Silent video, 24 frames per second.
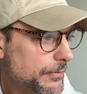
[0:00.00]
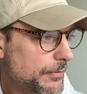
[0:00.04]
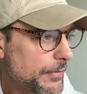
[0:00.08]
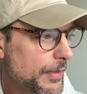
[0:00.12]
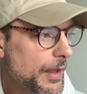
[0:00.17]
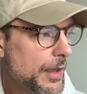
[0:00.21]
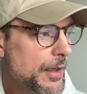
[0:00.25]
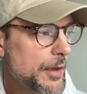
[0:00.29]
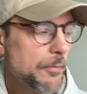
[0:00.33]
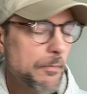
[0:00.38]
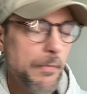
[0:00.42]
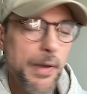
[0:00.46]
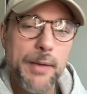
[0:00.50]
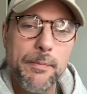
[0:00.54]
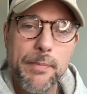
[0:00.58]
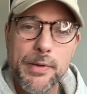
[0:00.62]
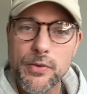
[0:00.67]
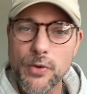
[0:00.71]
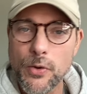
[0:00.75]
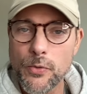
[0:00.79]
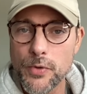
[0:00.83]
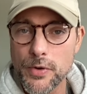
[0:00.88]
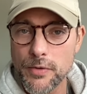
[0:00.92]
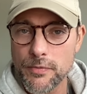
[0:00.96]
Maybe
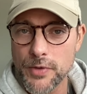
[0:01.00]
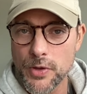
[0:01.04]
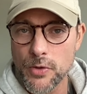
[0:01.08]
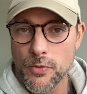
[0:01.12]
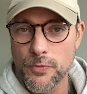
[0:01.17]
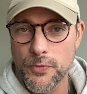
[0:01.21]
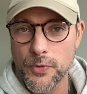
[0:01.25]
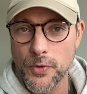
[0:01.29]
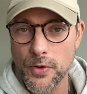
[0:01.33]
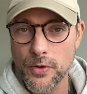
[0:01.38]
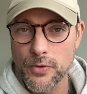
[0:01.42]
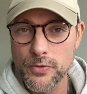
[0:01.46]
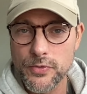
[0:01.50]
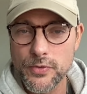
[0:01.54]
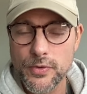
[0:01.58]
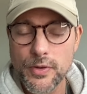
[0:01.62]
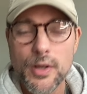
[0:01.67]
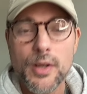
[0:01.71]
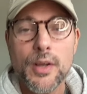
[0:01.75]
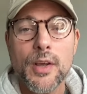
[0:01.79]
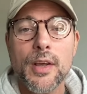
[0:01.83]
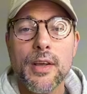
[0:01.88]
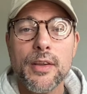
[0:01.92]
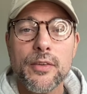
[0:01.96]
some review photos,
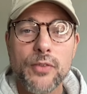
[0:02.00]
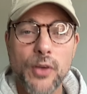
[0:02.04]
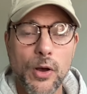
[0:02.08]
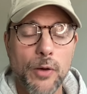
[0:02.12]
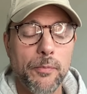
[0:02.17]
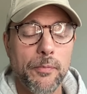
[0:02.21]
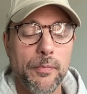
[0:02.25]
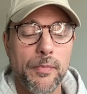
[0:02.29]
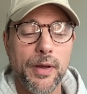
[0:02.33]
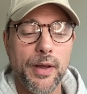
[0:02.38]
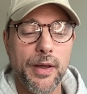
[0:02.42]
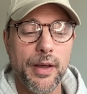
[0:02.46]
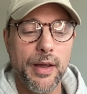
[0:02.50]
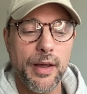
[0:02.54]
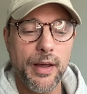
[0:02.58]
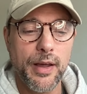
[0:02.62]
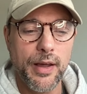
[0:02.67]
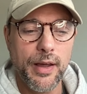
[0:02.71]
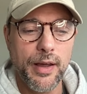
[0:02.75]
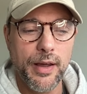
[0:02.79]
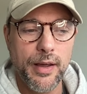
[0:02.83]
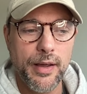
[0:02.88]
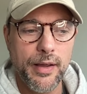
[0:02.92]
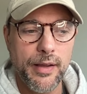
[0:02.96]
some
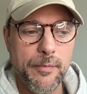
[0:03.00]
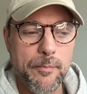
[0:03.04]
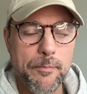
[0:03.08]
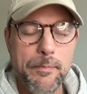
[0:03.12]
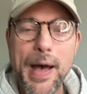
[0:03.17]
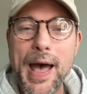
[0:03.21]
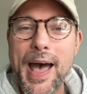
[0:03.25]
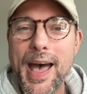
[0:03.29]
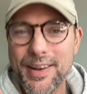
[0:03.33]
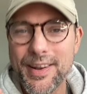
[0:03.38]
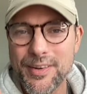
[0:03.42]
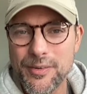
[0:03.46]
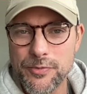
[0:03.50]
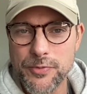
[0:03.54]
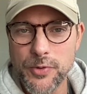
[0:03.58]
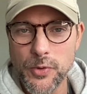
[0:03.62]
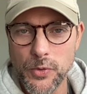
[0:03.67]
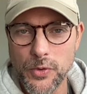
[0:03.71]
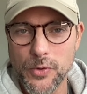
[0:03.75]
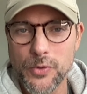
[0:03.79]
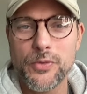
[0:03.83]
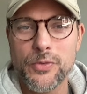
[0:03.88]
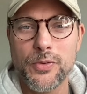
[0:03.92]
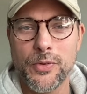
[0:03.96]
bad
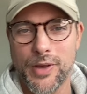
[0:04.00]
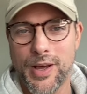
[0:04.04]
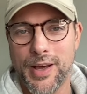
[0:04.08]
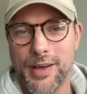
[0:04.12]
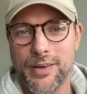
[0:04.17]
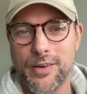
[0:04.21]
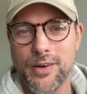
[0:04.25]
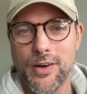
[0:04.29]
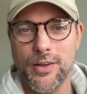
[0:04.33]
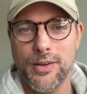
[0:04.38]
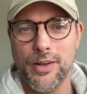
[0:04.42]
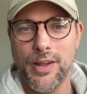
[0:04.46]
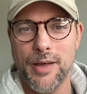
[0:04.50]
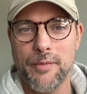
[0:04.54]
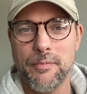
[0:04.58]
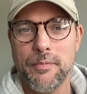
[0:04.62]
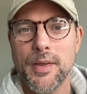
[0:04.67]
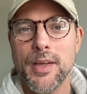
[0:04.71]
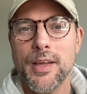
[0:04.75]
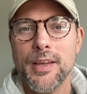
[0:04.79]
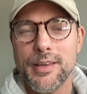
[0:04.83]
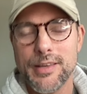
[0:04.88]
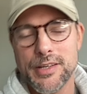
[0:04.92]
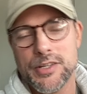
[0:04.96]
photos, I call them.
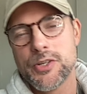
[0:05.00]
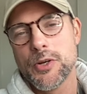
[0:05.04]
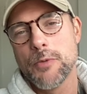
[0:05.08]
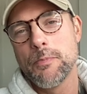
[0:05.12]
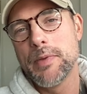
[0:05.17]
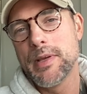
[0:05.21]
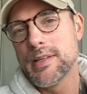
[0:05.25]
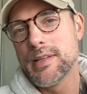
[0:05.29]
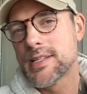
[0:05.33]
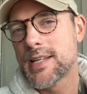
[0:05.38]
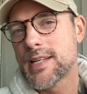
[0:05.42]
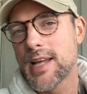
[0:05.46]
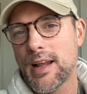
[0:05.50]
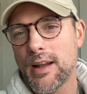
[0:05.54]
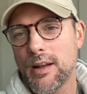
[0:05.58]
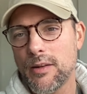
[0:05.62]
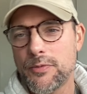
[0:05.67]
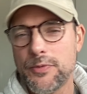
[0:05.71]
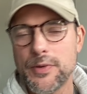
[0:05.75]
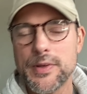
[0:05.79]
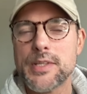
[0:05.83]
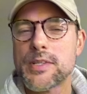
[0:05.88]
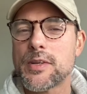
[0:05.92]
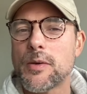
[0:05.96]
It should be
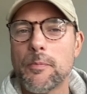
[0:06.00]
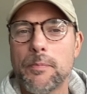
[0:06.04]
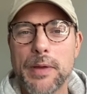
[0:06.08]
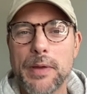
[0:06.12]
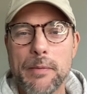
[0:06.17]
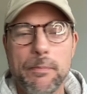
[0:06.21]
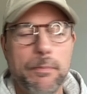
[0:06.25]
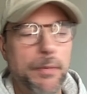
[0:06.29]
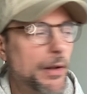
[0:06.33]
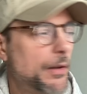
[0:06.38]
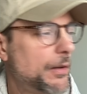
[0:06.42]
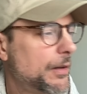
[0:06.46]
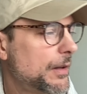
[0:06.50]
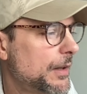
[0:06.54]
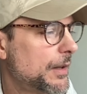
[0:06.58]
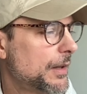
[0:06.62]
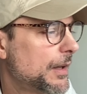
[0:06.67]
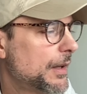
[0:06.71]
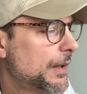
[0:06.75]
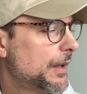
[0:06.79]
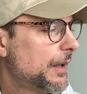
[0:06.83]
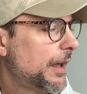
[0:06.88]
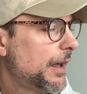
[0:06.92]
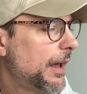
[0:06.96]
selfies on people.
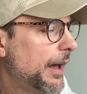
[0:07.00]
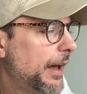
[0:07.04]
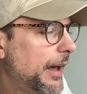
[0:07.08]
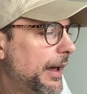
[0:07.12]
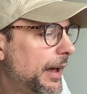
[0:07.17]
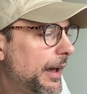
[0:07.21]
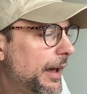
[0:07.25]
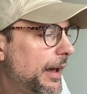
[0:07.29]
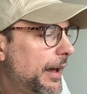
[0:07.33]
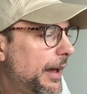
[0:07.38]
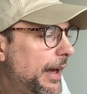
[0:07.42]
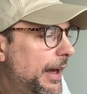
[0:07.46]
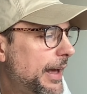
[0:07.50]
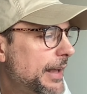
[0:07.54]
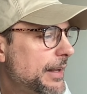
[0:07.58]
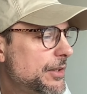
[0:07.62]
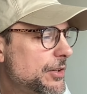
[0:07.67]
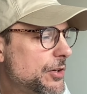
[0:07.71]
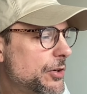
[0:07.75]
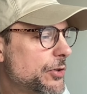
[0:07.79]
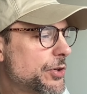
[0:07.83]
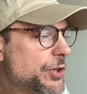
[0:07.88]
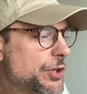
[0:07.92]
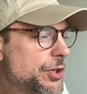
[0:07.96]
And
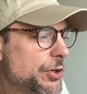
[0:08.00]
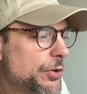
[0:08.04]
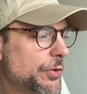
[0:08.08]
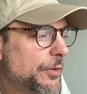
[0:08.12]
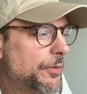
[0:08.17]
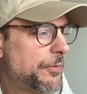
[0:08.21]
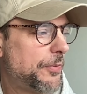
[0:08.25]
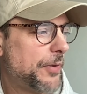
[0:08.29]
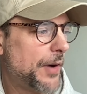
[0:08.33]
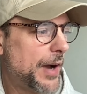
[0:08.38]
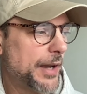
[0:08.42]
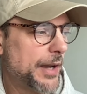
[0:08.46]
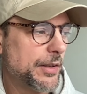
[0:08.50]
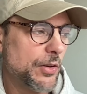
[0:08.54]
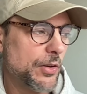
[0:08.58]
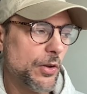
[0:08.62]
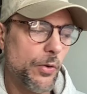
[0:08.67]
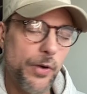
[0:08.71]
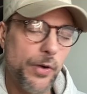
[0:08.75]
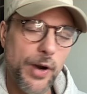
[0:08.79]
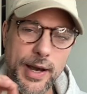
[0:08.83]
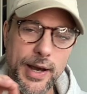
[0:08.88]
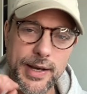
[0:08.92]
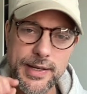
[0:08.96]
you should find
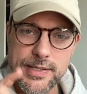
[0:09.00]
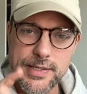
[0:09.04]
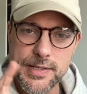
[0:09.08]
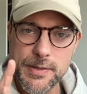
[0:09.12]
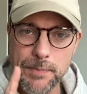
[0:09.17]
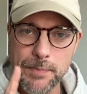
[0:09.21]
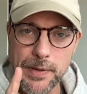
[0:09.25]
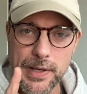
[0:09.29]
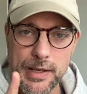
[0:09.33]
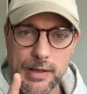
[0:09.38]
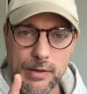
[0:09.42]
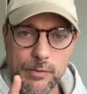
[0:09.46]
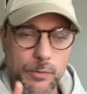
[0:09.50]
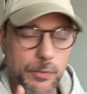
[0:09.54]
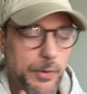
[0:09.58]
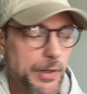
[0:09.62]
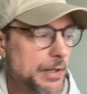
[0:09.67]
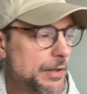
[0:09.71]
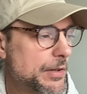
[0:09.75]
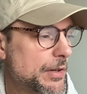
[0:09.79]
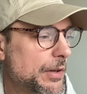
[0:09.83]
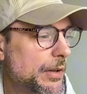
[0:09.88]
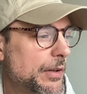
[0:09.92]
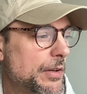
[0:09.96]
your ICP with
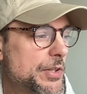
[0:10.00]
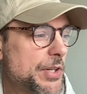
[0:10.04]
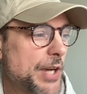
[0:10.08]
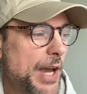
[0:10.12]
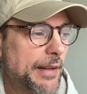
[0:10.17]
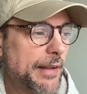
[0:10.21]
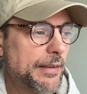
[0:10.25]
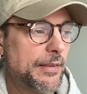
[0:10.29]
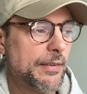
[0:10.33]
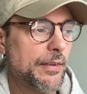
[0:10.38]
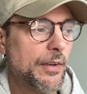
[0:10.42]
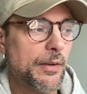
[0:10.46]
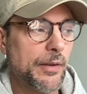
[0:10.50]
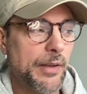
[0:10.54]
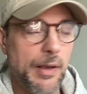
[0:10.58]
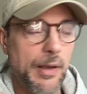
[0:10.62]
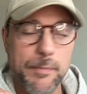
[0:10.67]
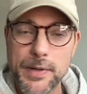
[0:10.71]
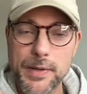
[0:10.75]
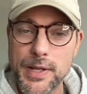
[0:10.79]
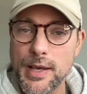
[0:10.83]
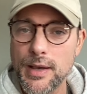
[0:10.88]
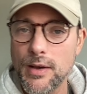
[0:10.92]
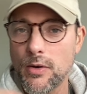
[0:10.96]

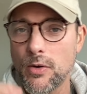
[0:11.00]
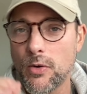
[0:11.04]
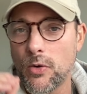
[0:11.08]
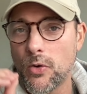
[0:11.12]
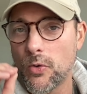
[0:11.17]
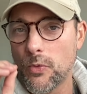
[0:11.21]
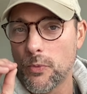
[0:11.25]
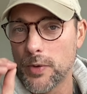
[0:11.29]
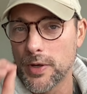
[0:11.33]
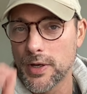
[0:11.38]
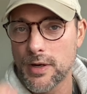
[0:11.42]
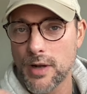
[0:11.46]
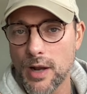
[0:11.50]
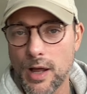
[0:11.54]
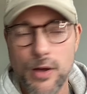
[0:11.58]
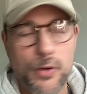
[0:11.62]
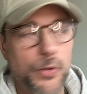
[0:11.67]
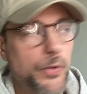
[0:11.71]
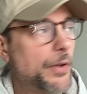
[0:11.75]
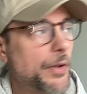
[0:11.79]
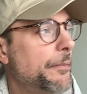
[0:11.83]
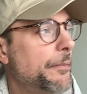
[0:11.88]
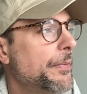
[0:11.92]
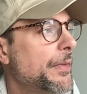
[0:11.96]
ChatGPT or with
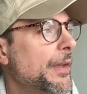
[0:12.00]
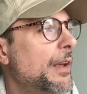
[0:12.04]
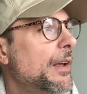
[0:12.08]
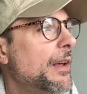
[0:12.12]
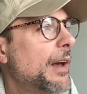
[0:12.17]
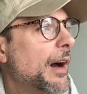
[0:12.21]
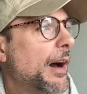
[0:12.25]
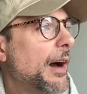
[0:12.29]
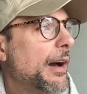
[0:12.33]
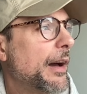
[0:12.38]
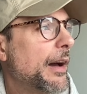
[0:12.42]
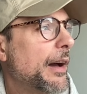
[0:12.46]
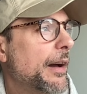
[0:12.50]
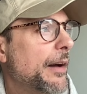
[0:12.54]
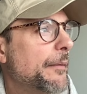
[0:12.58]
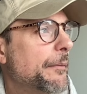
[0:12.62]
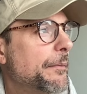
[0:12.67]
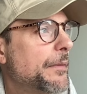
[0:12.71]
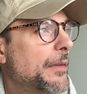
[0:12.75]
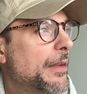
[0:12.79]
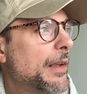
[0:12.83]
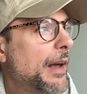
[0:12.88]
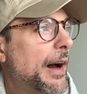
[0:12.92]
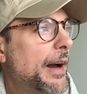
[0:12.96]
Cloud.
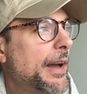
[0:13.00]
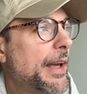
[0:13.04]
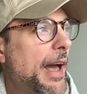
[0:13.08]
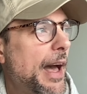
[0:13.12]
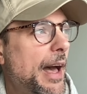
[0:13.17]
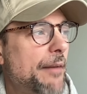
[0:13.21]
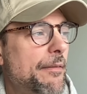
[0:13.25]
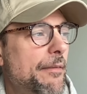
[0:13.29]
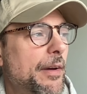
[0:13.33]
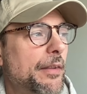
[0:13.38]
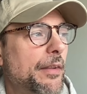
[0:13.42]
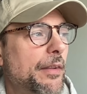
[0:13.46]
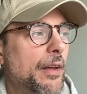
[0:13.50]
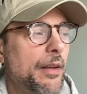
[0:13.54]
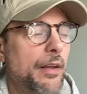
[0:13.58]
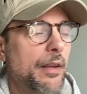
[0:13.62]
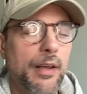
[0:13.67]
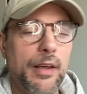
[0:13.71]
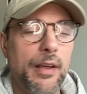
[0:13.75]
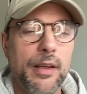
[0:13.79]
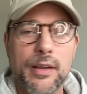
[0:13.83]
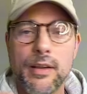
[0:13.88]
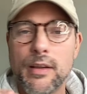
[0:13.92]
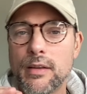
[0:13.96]
I have
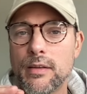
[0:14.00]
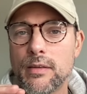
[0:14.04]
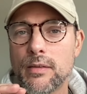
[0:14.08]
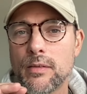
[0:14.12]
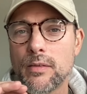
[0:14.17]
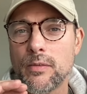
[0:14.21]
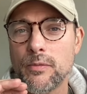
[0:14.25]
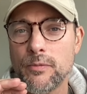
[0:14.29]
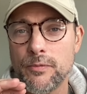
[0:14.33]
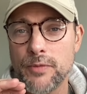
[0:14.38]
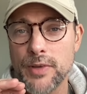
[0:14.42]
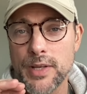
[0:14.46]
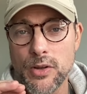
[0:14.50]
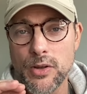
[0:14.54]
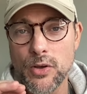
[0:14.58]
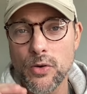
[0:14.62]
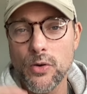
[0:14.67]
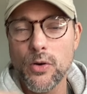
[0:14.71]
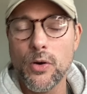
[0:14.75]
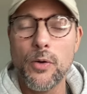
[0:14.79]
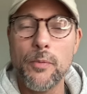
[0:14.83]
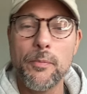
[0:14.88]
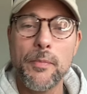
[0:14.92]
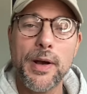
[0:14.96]
a video
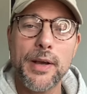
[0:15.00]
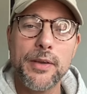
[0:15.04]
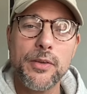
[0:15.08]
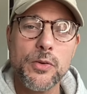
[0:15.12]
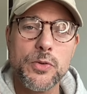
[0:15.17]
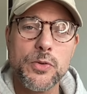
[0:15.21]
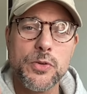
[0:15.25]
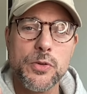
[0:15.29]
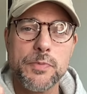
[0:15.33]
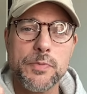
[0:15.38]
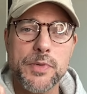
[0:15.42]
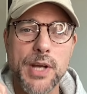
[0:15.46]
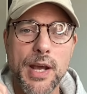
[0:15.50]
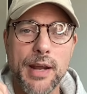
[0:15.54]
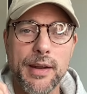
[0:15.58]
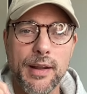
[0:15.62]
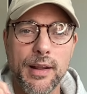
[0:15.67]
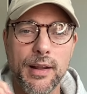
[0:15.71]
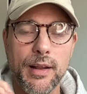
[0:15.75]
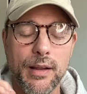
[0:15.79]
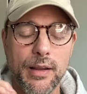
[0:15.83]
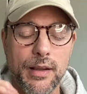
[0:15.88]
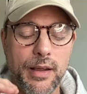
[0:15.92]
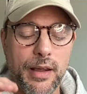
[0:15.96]
on my YouTube
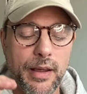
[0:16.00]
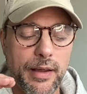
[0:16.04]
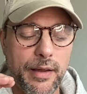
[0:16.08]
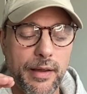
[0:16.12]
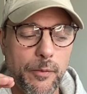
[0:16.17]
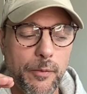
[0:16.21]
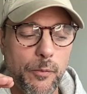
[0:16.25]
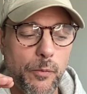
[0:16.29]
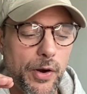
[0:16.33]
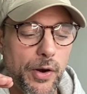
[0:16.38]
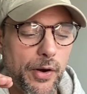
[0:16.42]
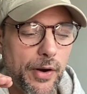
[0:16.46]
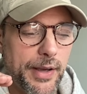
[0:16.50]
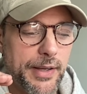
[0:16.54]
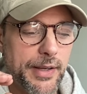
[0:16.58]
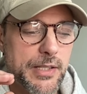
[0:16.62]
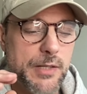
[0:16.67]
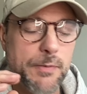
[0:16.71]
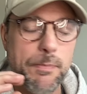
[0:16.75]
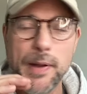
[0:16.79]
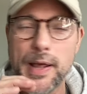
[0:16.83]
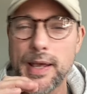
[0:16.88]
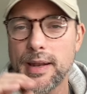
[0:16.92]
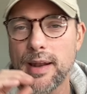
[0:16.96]
channel where I
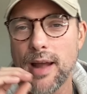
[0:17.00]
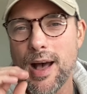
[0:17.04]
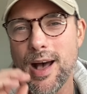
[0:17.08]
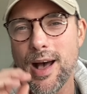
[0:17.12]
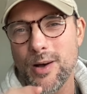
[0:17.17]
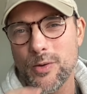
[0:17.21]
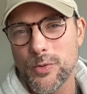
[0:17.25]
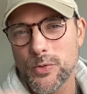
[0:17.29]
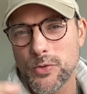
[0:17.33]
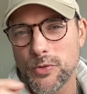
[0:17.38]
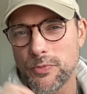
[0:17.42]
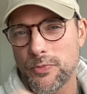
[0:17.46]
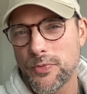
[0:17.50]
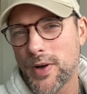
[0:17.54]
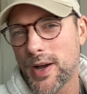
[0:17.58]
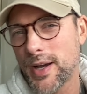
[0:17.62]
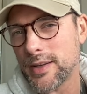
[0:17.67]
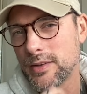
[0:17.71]
explain how to find